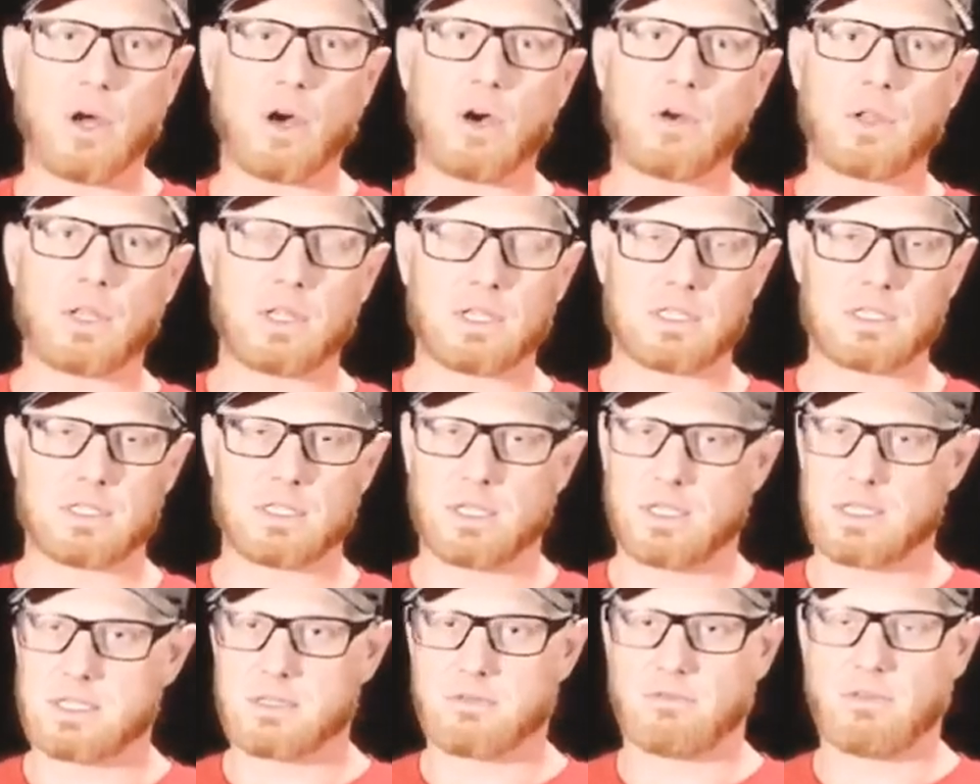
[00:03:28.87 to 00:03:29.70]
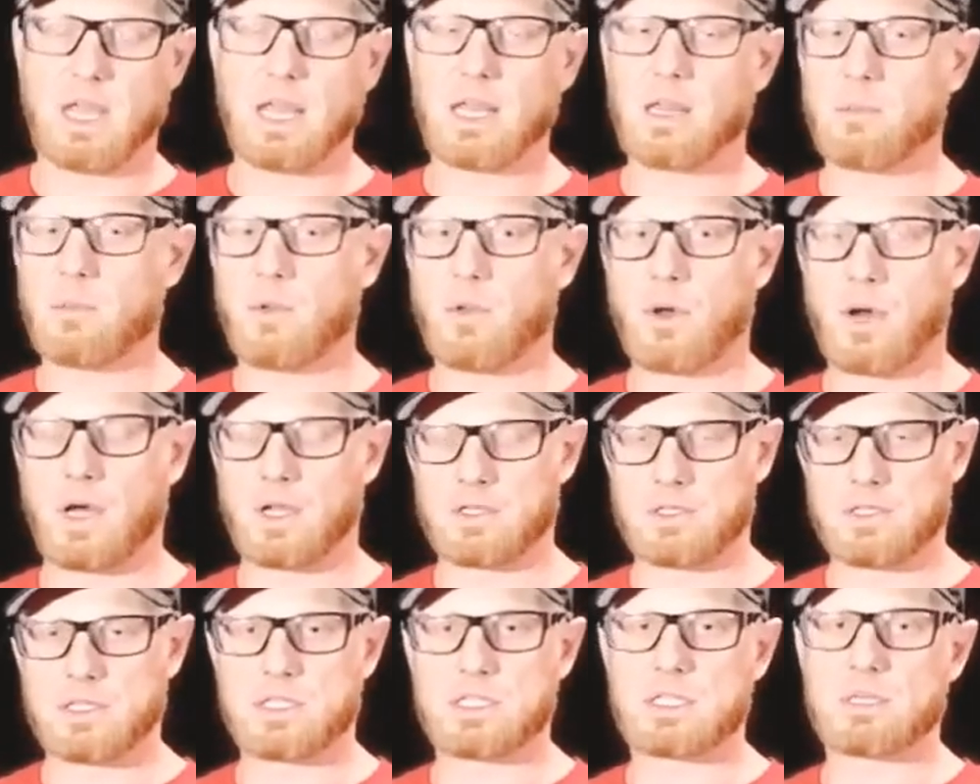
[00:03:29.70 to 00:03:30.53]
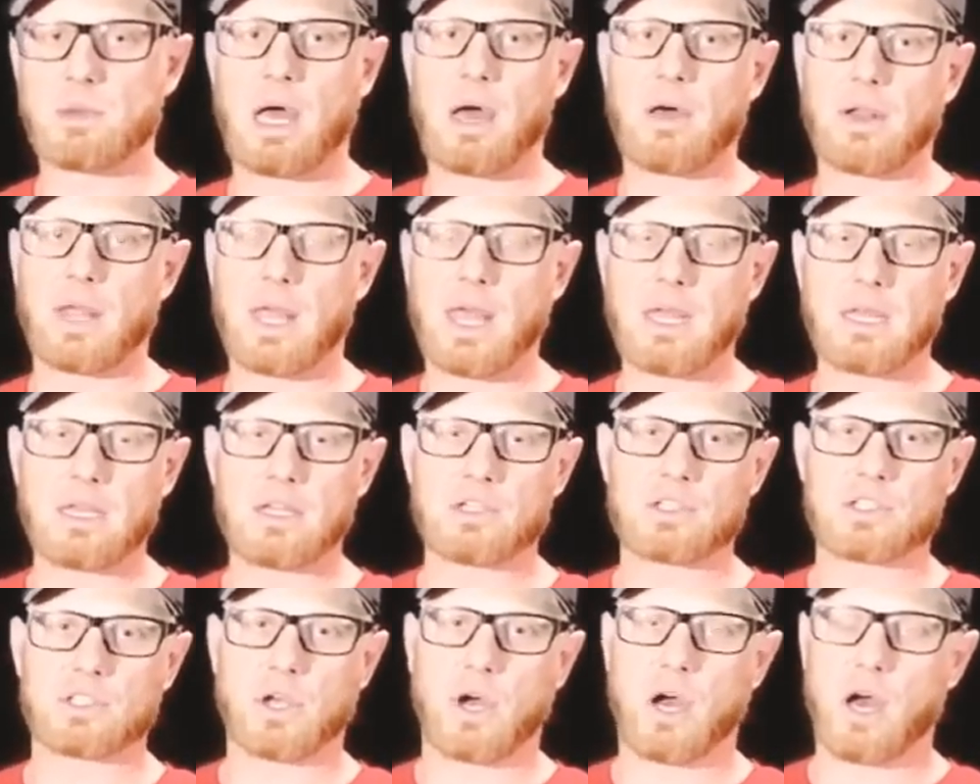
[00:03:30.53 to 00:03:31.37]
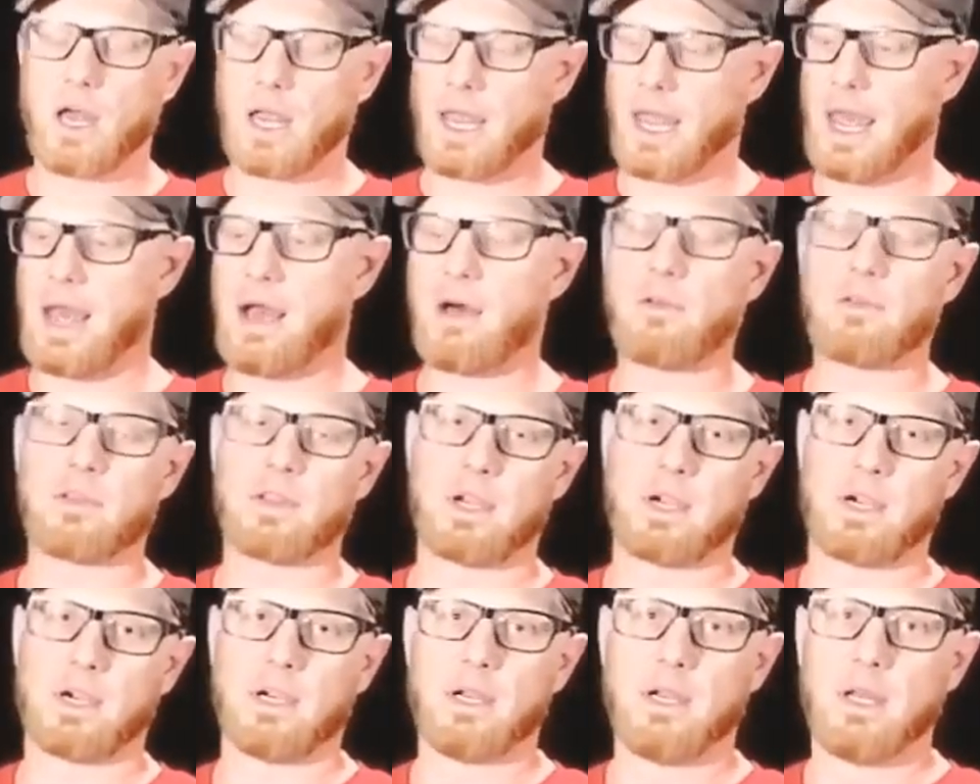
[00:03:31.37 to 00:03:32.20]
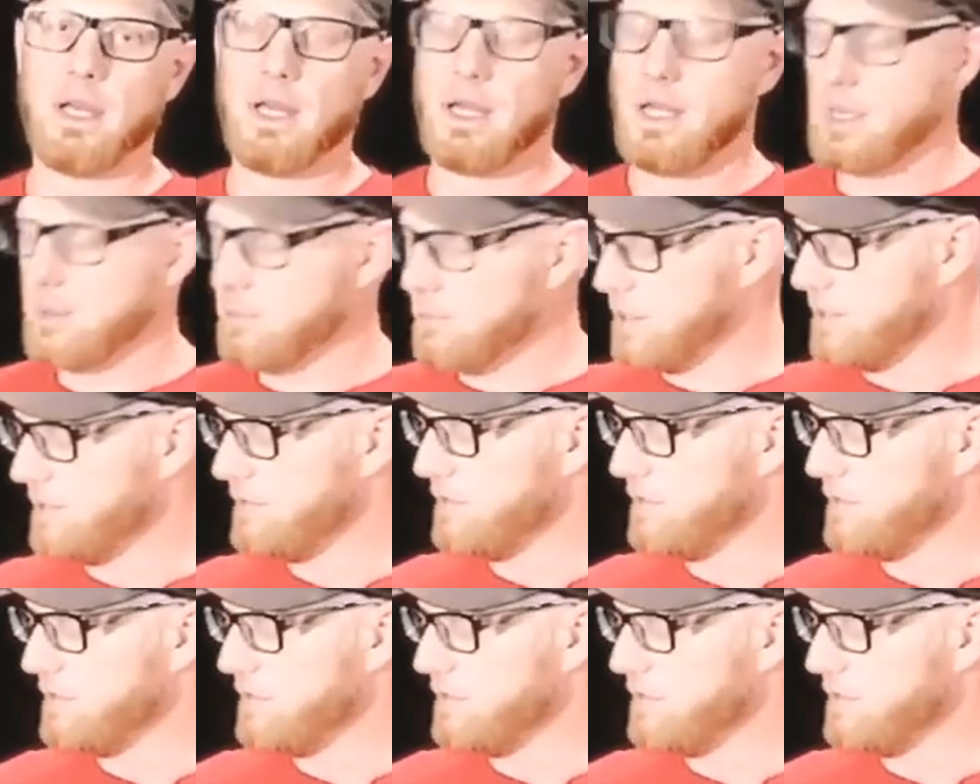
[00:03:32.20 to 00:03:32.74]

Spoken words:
is available on just about any shock out there. But if you